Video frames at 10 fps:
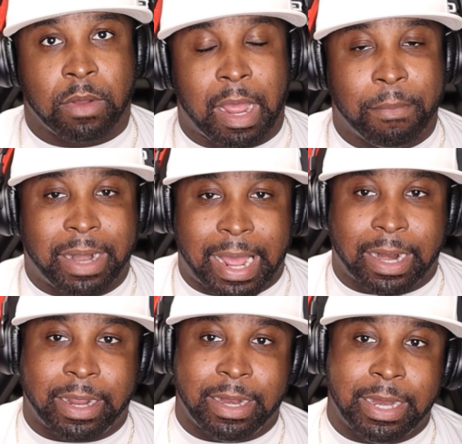I'm glad
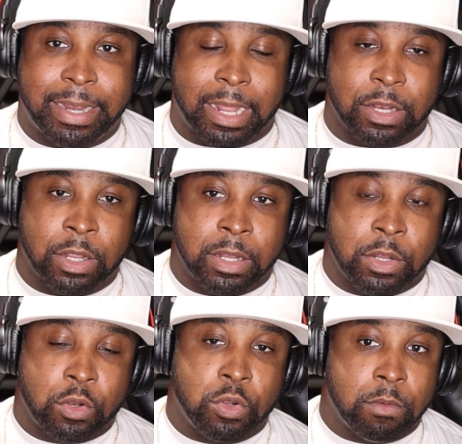that they didn't get
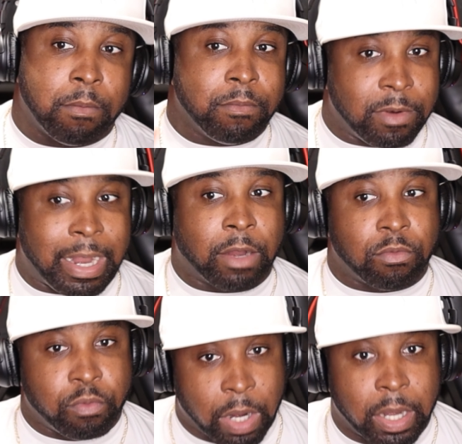like
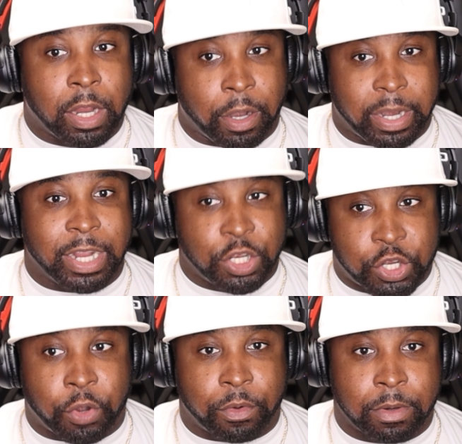really
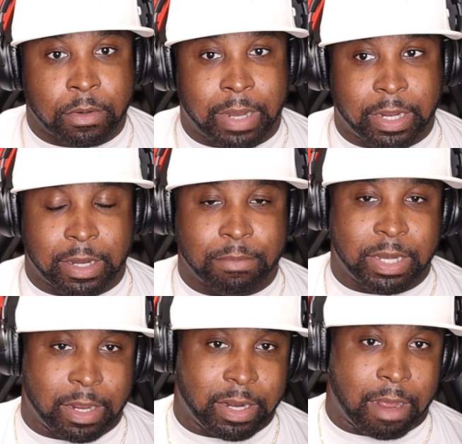injured. Like, you know what I'm
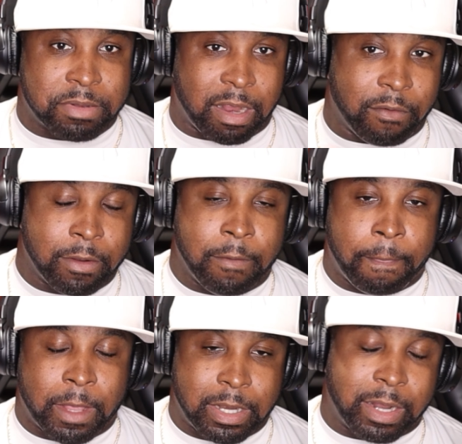saying? Because the cops said,
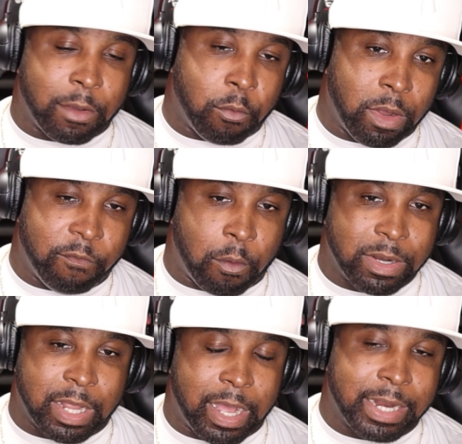from
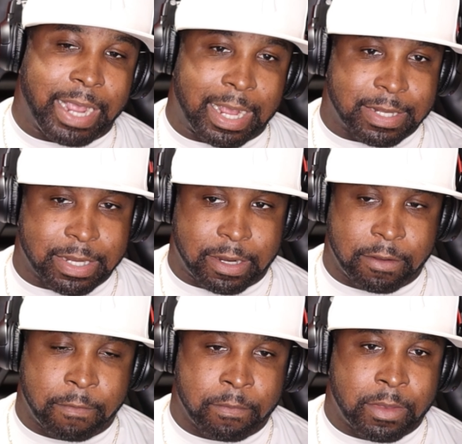what the other guy said,
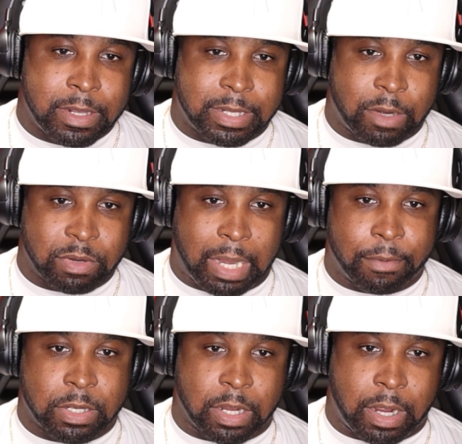he said it was
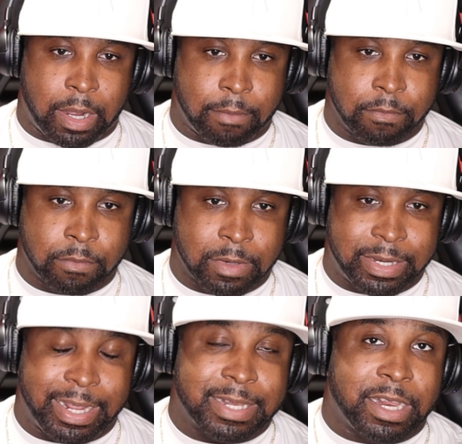able to
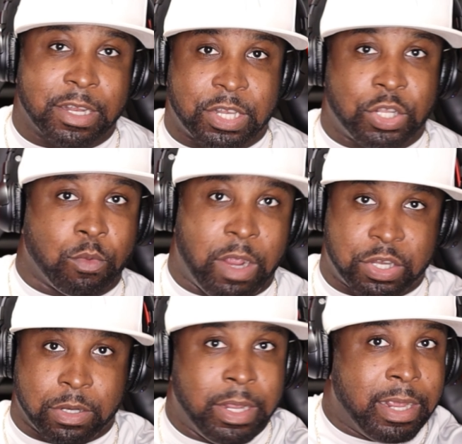de-escalate the
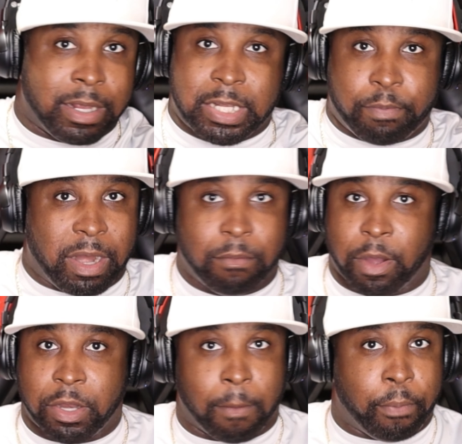situation, spread
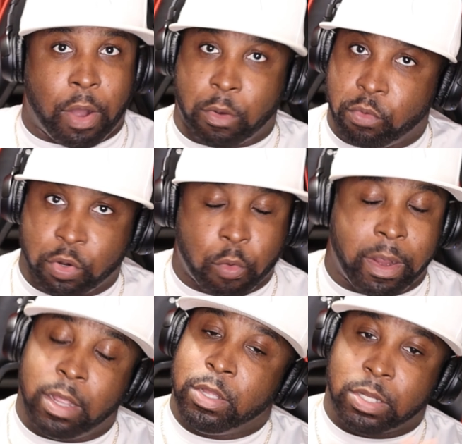everybody apart real
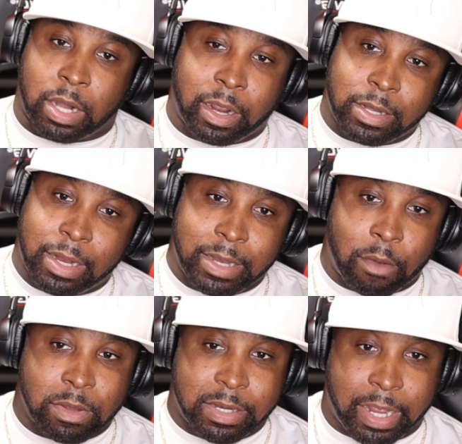quick. So lucky then they
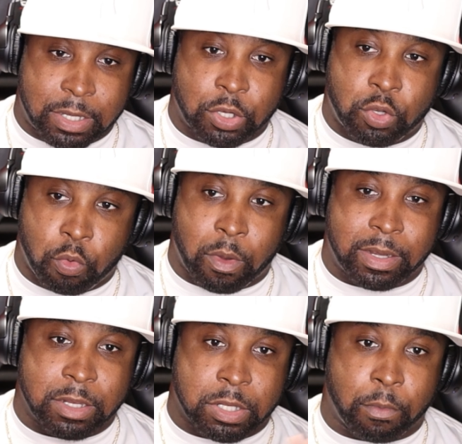were there to do what
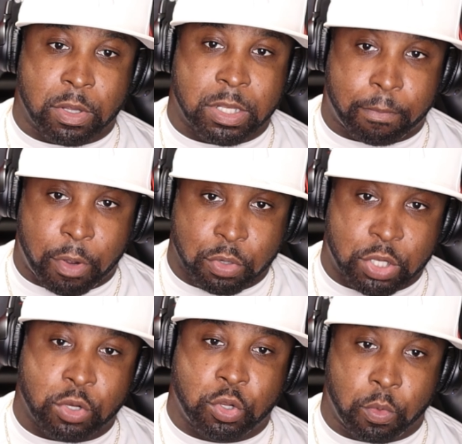they were supposed
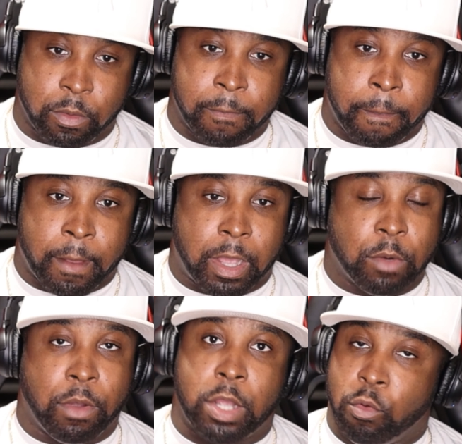to do.
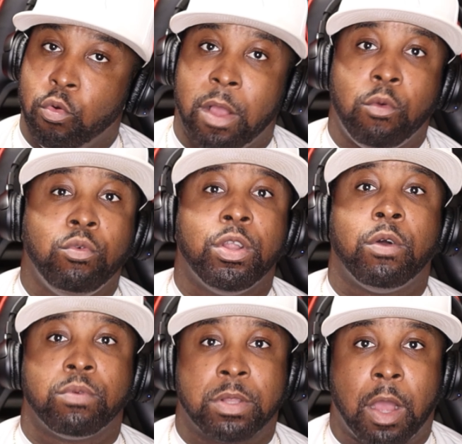Otherwise, who
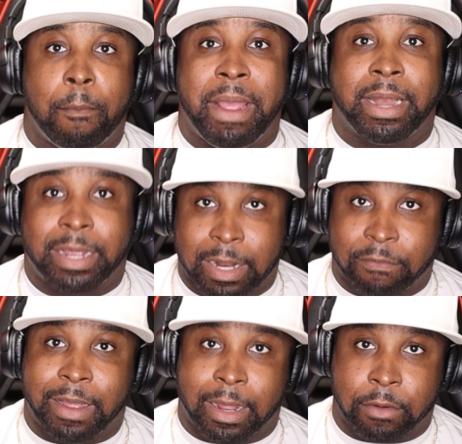knows how bad it could
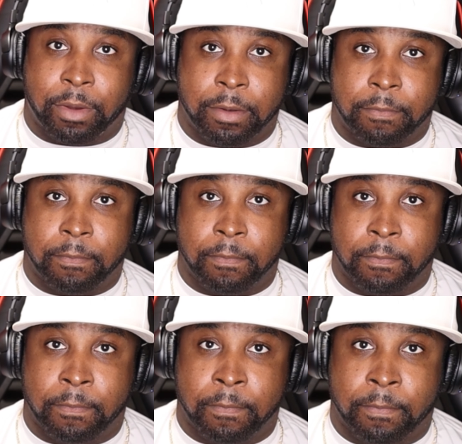have gotten, right?
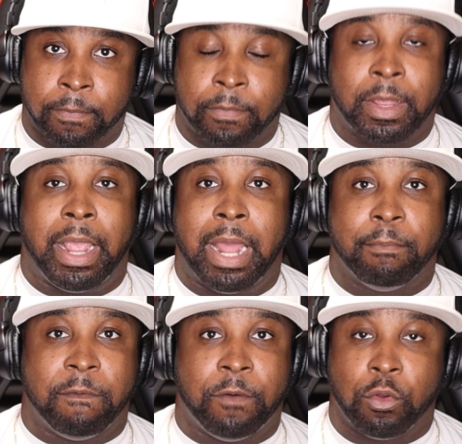And
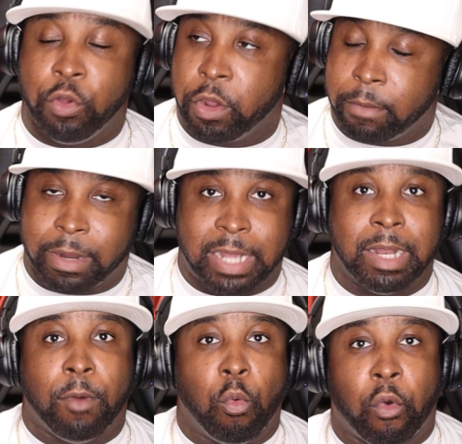my phone, you heard them guys.
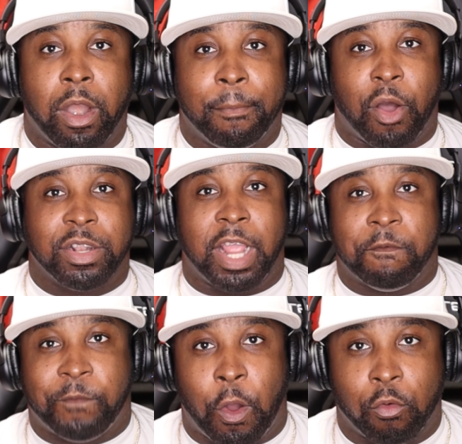They're more worried about their
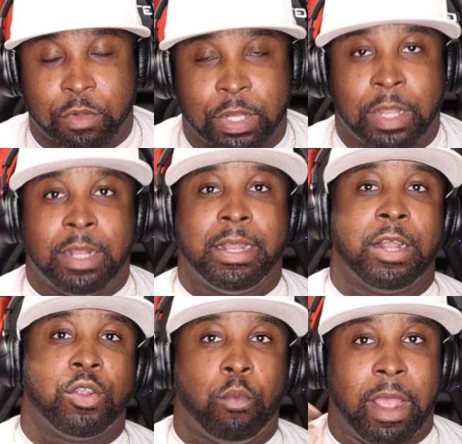phones
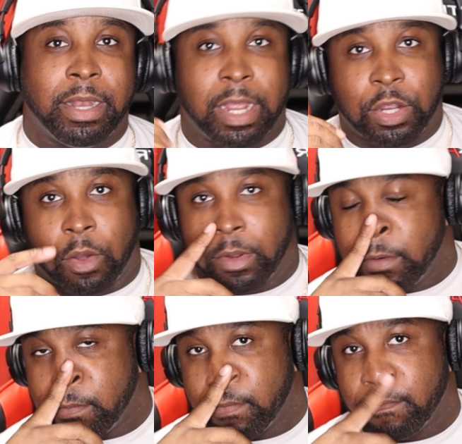than to where they're going.
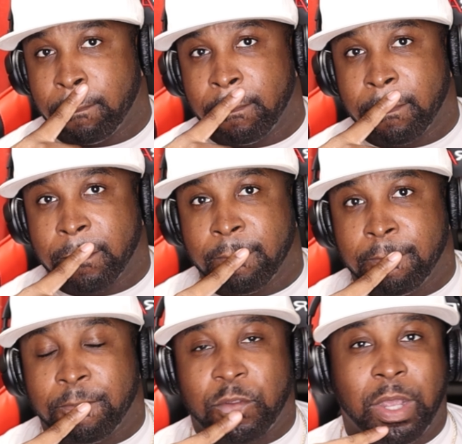
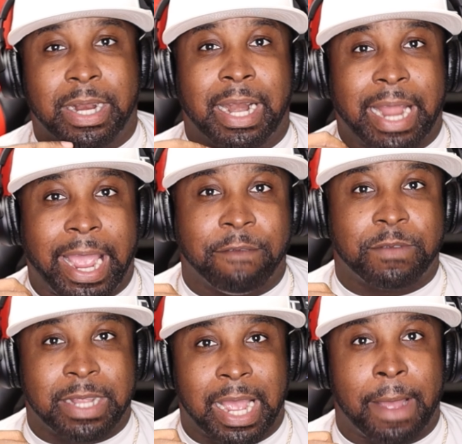You got a
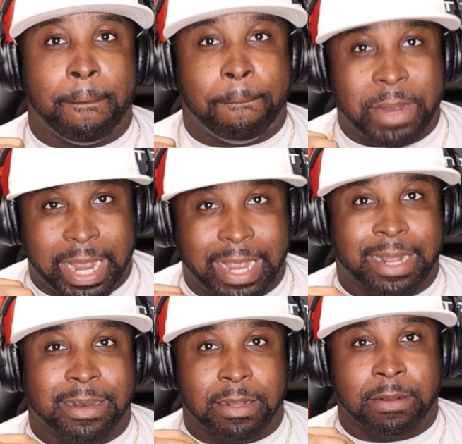lifetime ban.